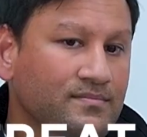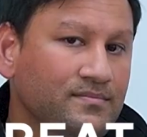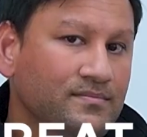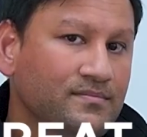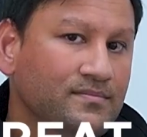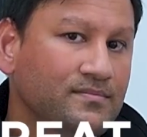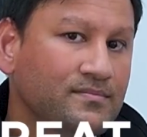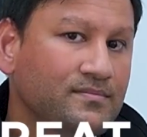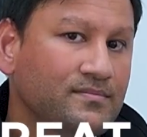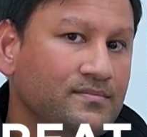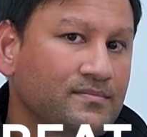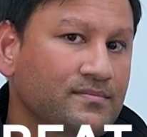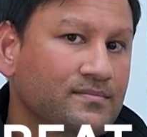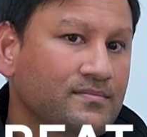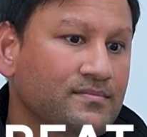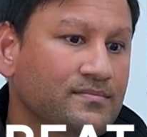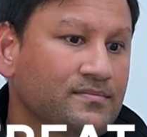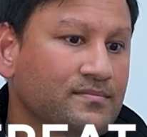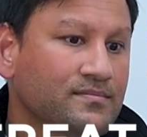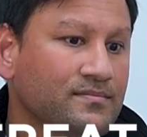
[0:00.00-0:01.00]

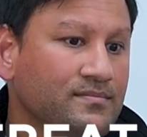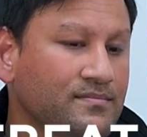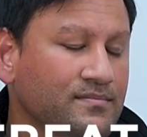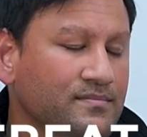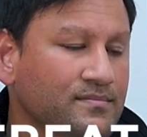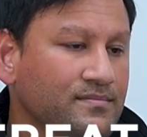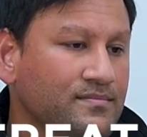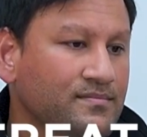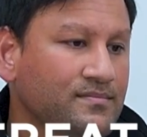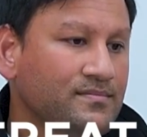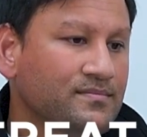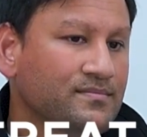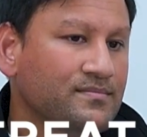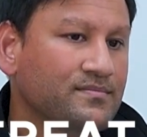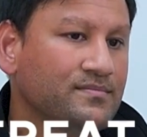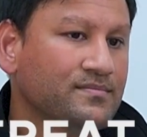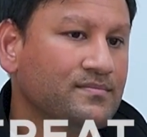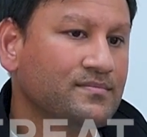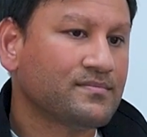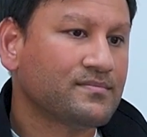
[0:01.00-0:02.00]

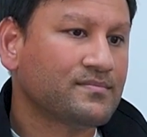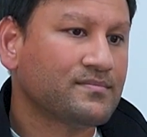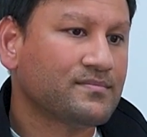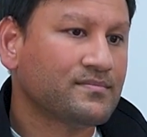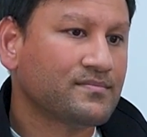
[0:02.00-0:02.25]
This person isn't speaking.